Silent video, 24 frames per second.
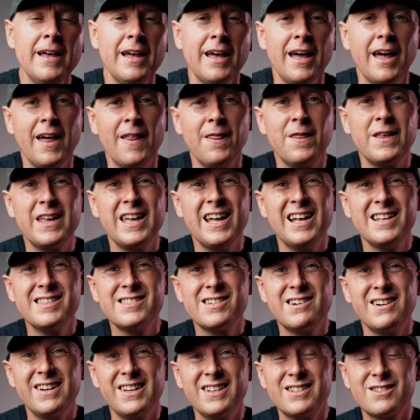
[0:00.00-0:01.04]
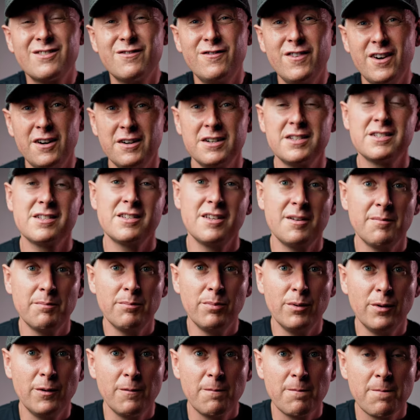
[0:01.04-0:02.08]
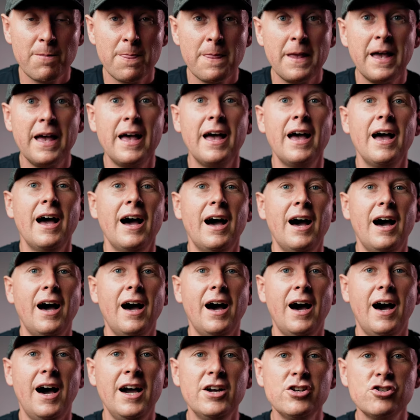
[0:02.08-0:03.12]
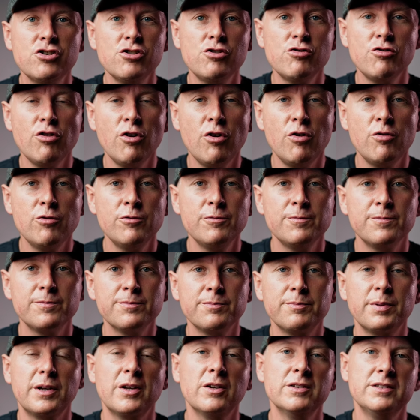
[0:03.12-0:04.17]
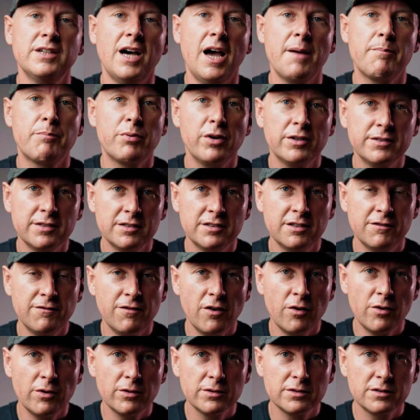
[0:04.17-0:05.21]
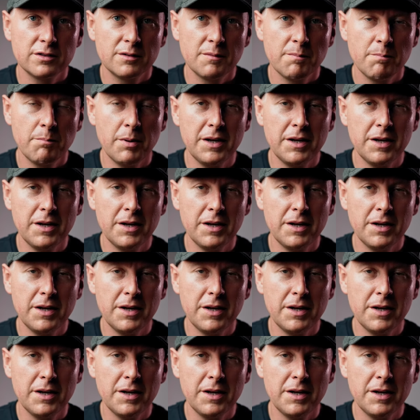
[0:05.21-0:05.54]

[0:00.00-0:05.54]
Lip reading: And the answer is very simple. I shoot RAW because I process the photos.